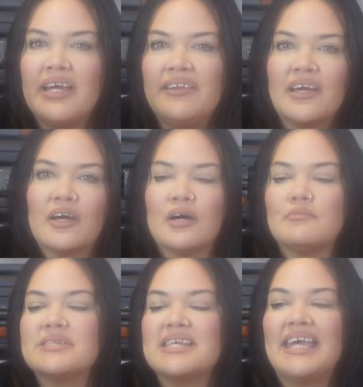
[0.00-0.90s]
that
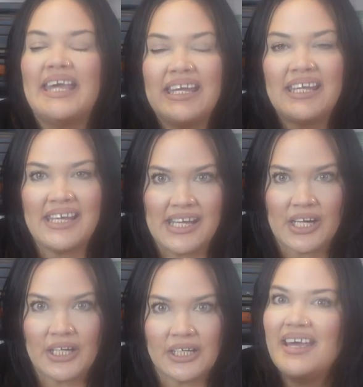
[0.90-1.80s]
comes in
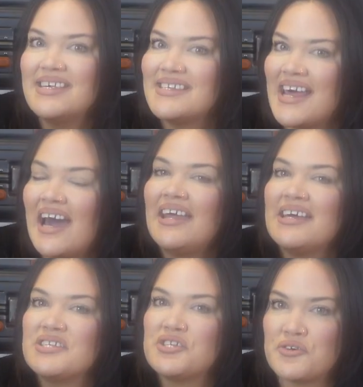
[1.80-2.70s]
here is not
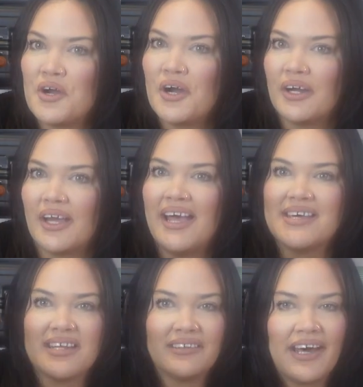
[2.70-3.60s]
as strong
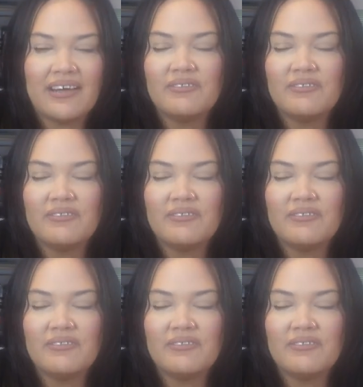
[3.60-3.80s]
as a lot of